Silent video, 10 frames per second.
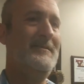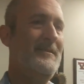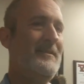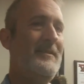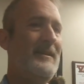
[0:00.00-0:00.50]

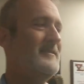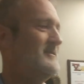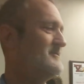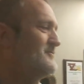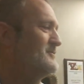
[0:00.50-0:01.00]
I had
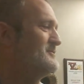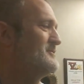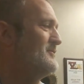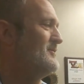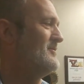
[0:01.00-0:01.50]
this for
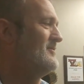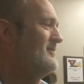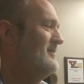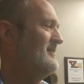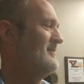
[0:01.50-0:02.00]
so long.
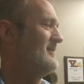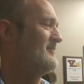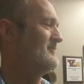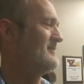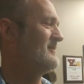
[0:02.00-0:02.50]
I
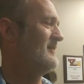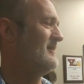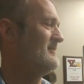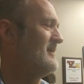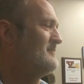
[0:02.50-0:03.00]
really
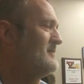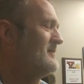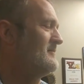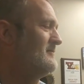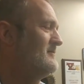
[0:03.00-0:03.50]
like that
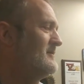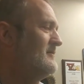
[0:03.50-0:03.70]
model.